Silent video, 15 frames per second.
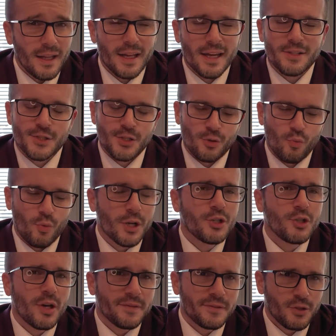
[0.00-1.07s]
and so
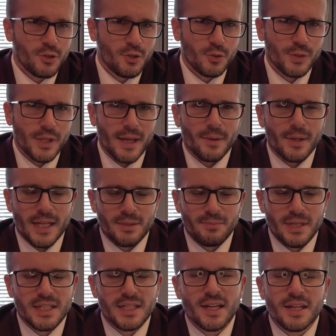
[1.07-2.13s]
what you have to do, the
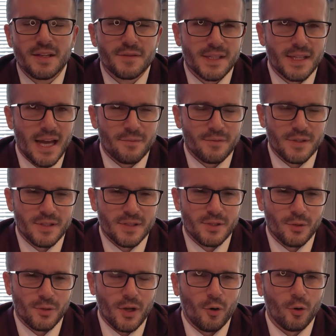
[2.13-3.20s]
administrative steps,
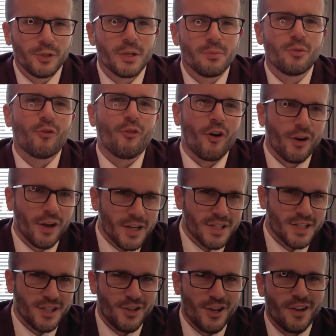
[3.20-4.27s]
so all the
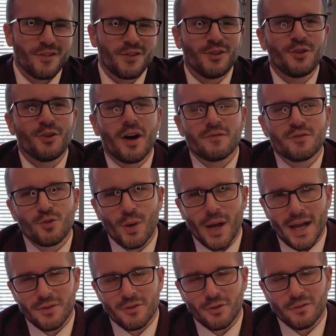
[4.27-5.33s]
bureaucracy that you have to
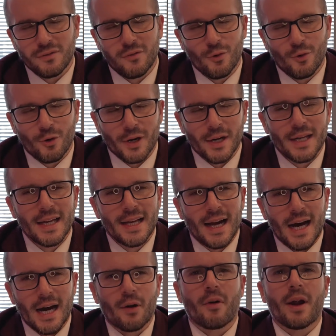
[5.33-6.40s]
handle for
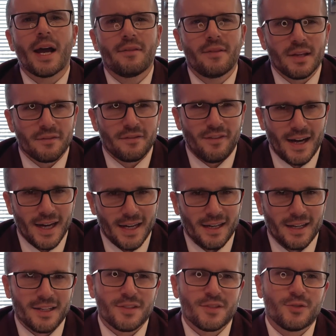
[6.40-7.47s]
arriving
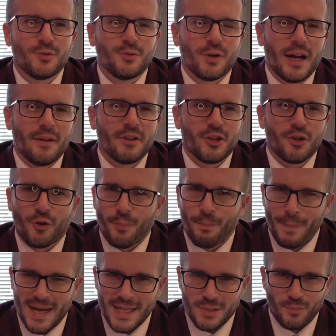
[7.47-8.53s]
finally to having your
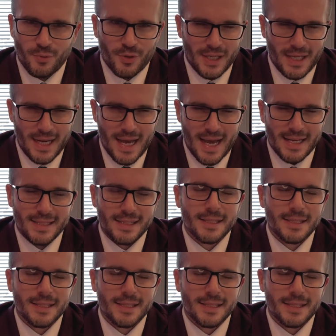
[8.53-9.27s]
passport in hands.